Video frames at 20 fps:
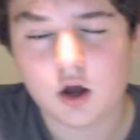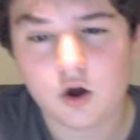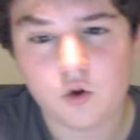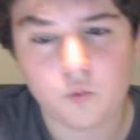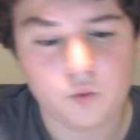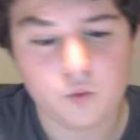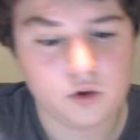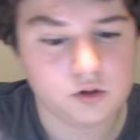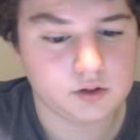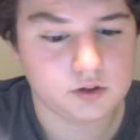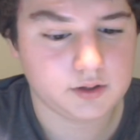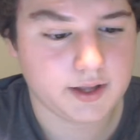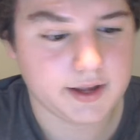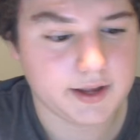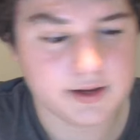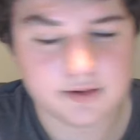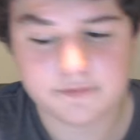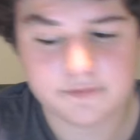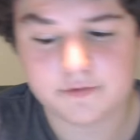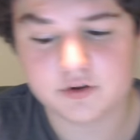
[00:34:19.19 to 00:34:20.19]
will,
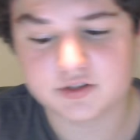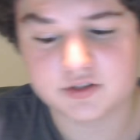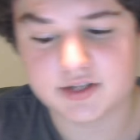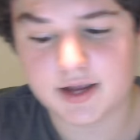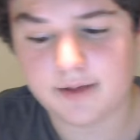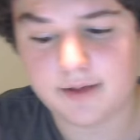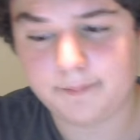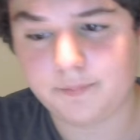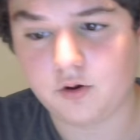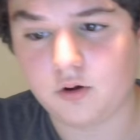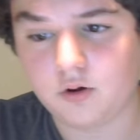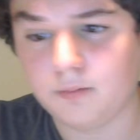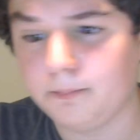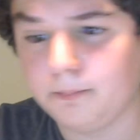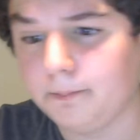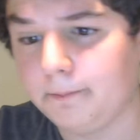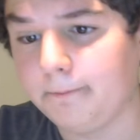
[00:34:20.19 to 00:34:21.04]
for example,